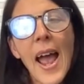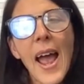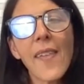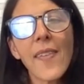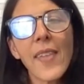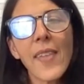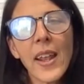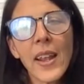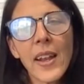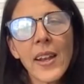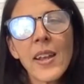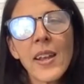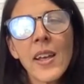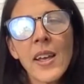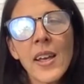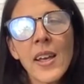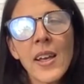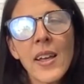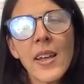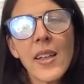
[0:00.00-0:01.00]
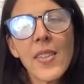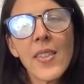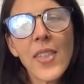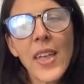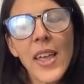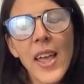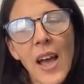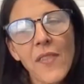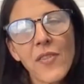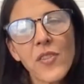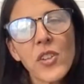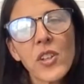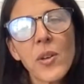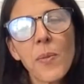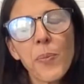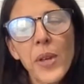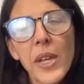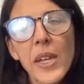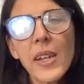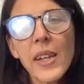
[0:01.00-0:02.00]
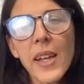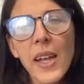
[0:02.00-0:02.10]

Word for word: And then they have to compete